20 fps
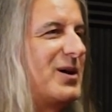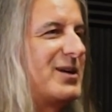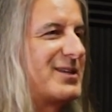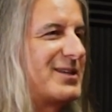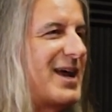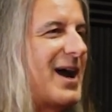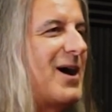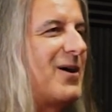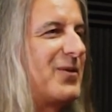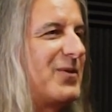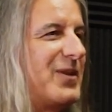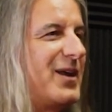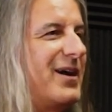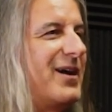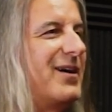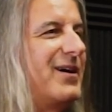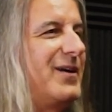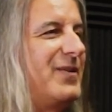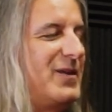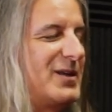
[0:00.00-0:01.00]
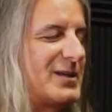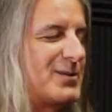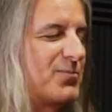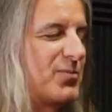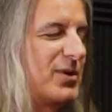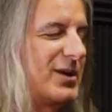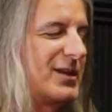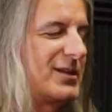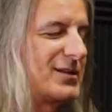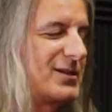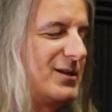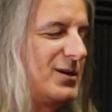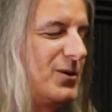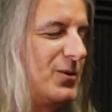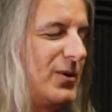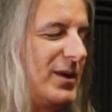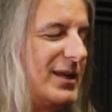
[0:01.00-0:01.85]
us out there and this brings new